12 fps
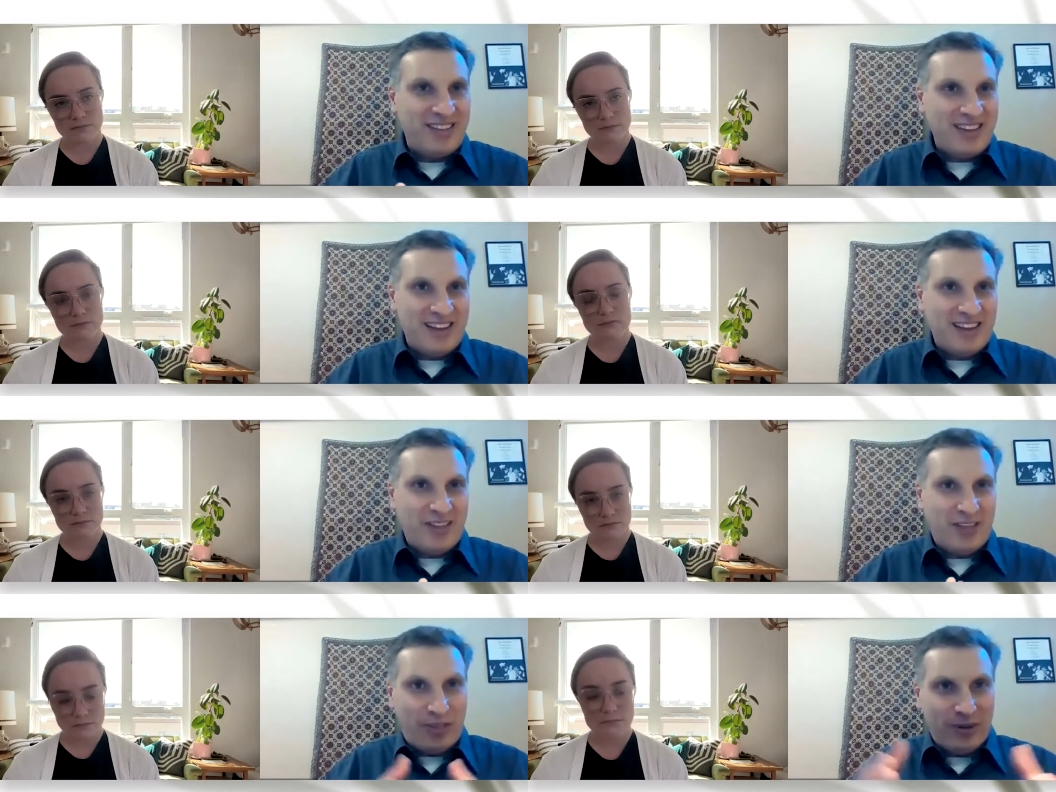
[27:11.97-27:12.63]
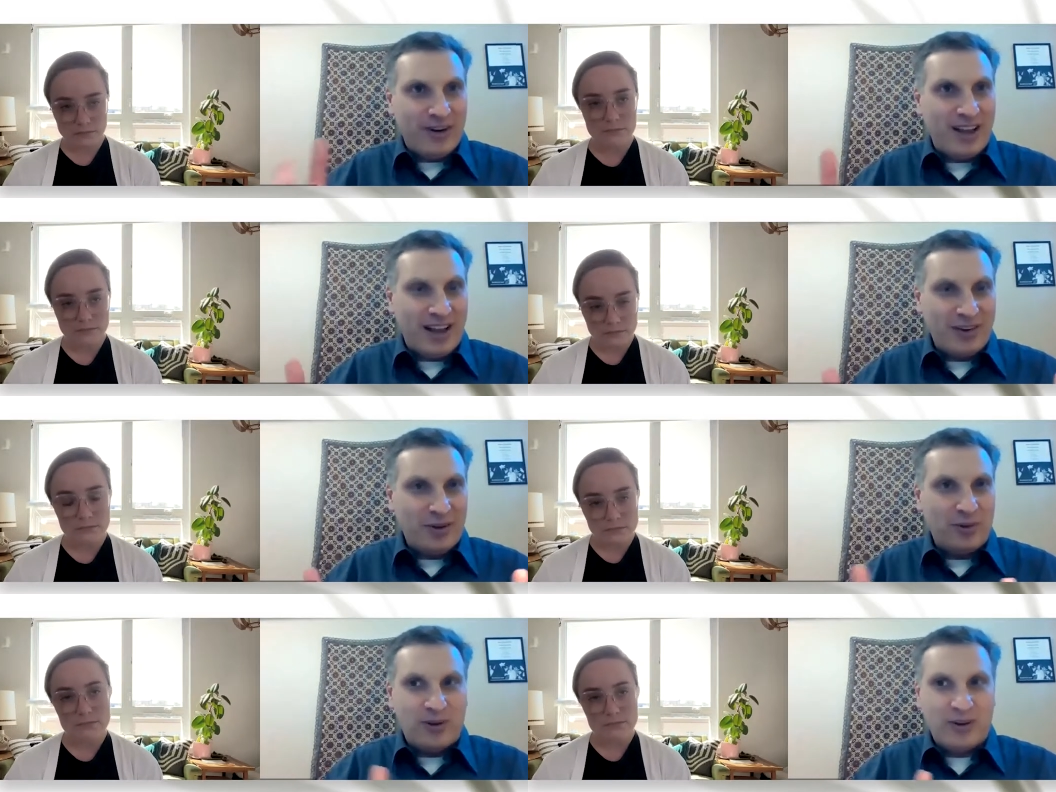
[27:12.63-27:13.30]
Speaker 1: the uh, third
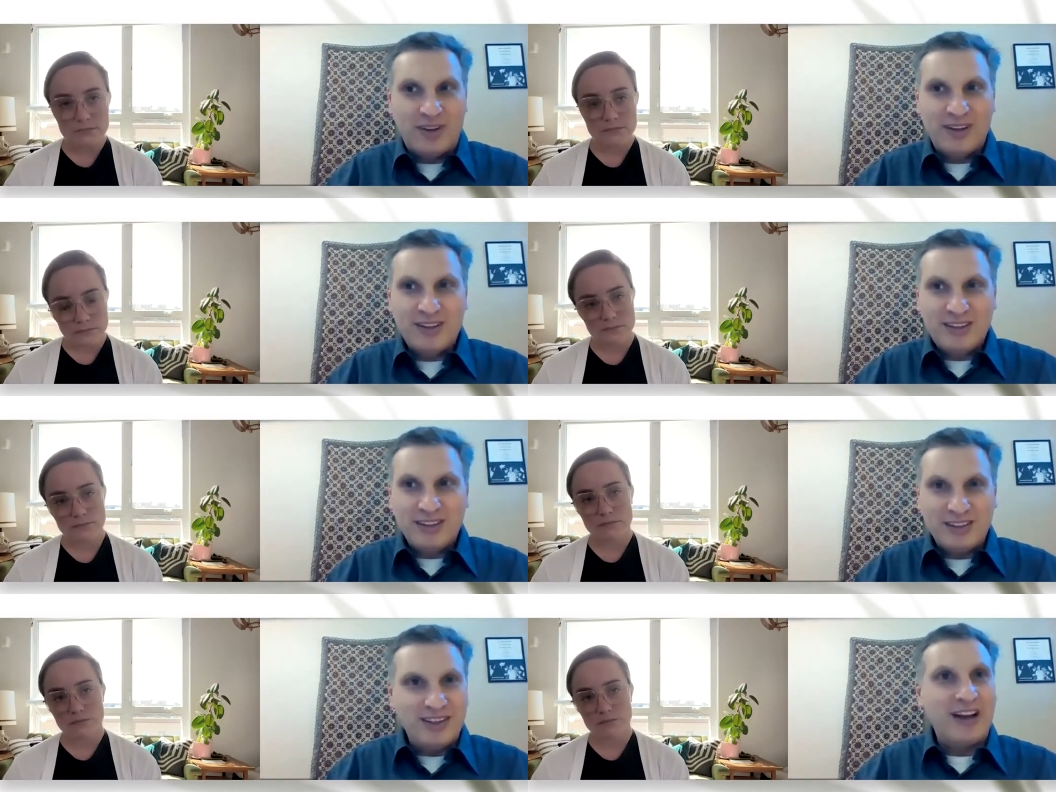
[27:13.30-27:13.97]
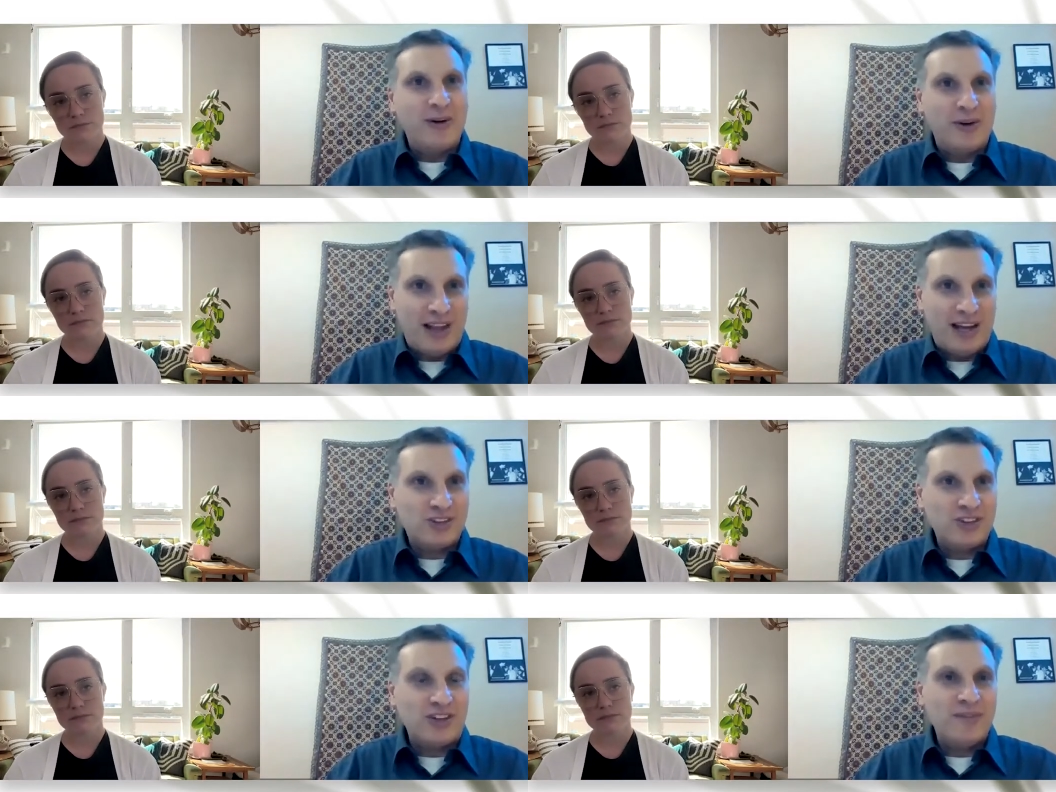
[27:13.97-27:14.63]
annual Shine Gold
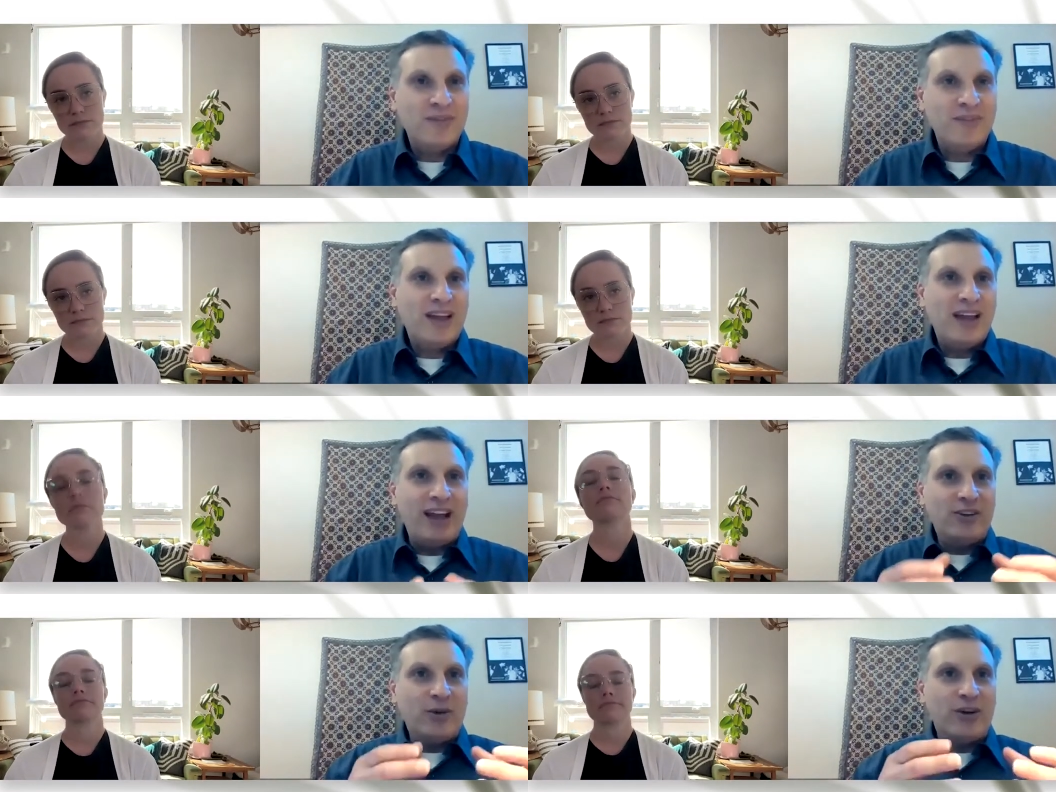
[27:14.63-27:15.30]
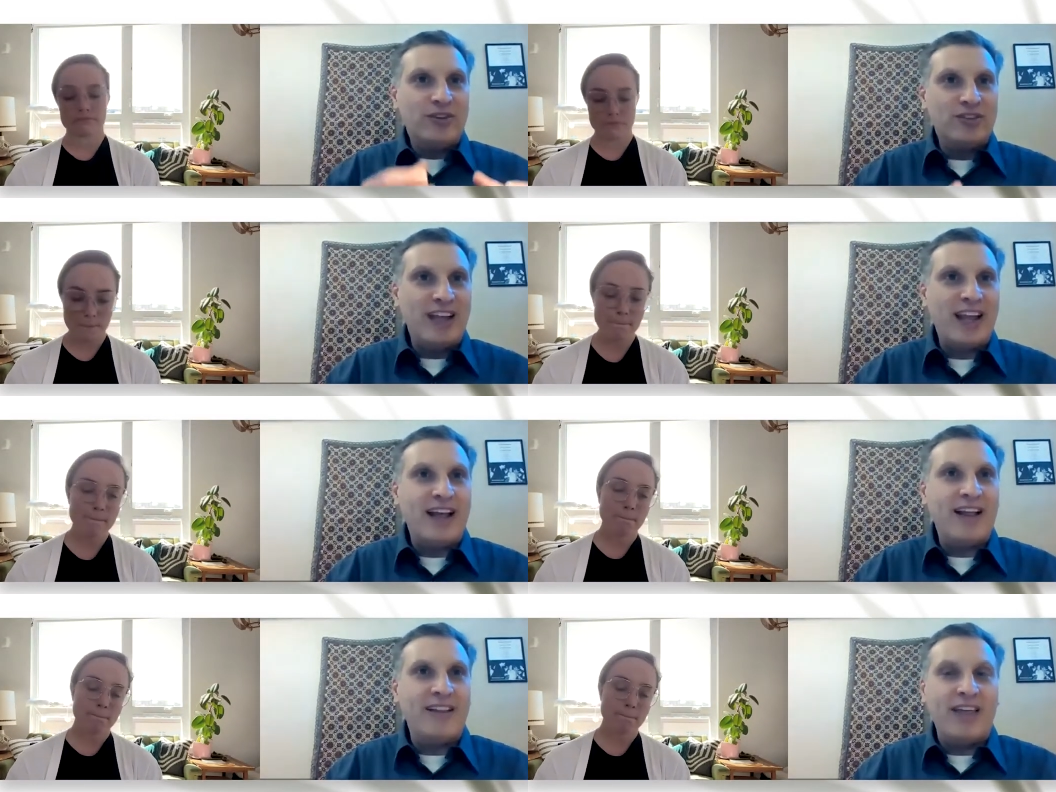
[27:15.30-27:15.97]
lecture. And to
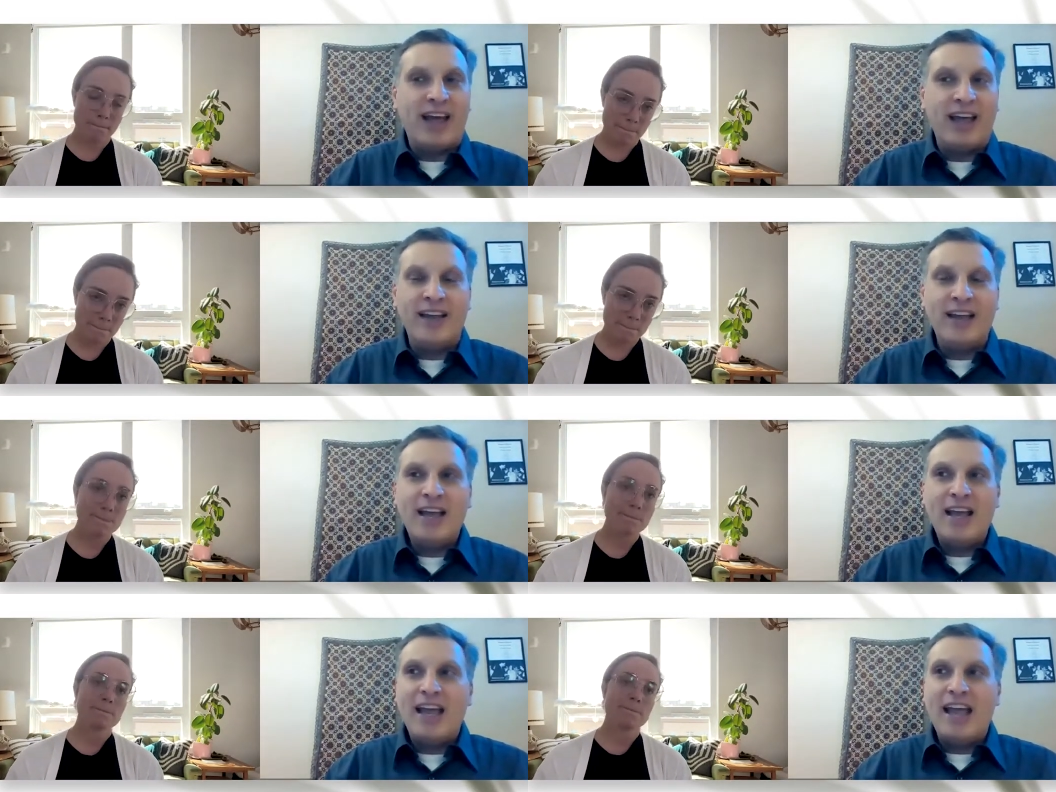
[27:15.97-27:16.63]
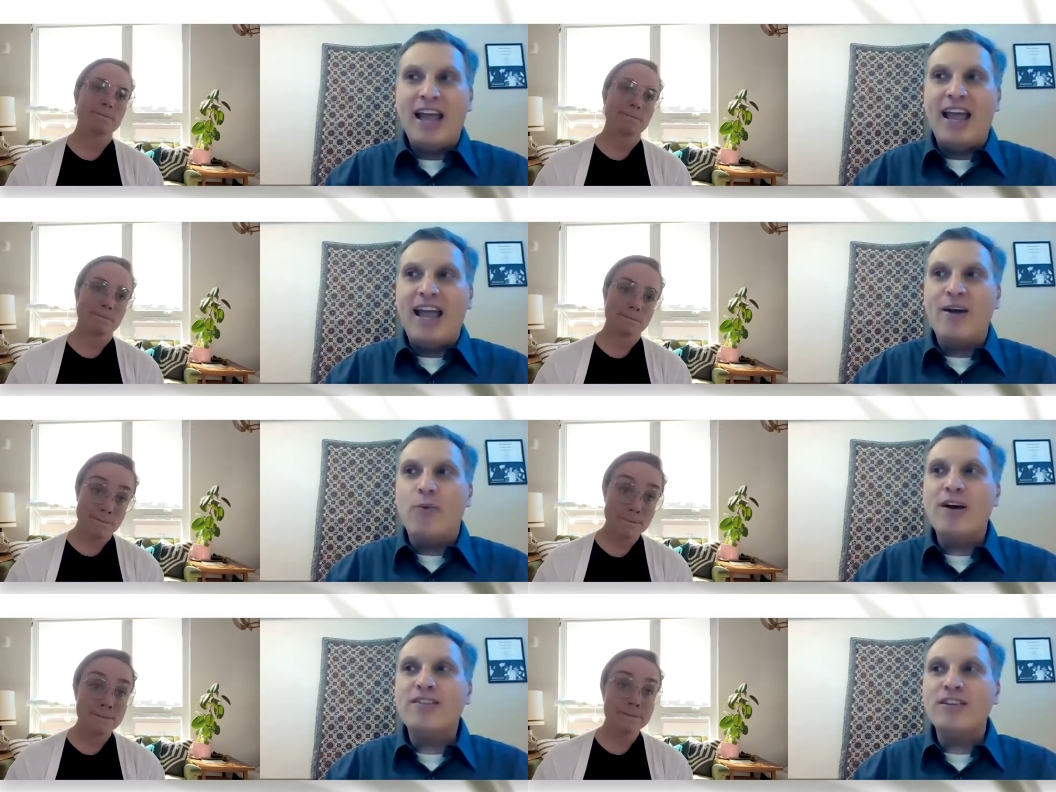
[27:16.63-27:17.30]
understand that it
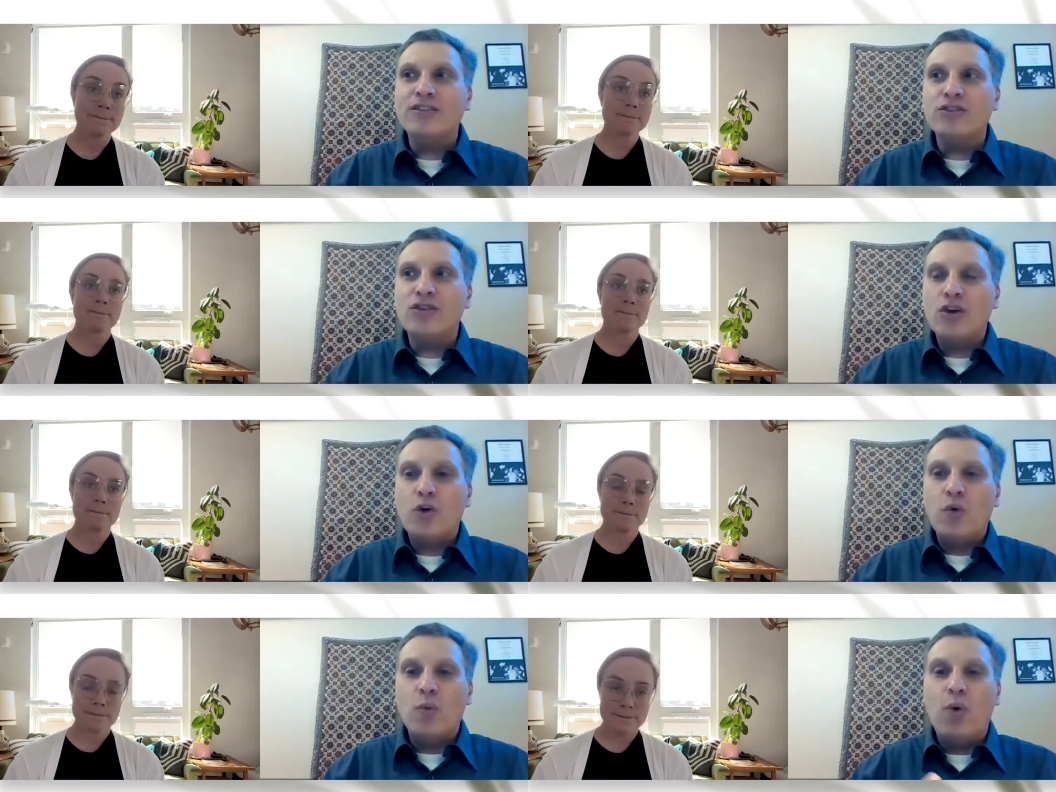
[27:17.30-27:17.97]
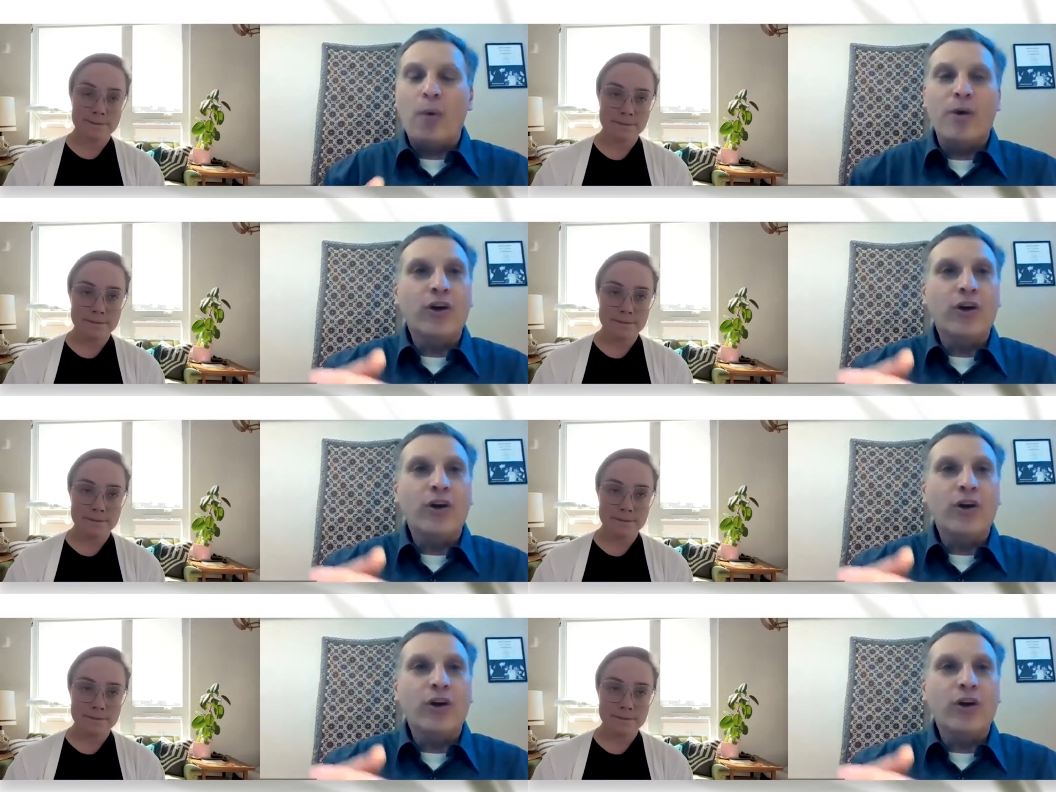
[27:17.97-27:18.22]
wasn't what we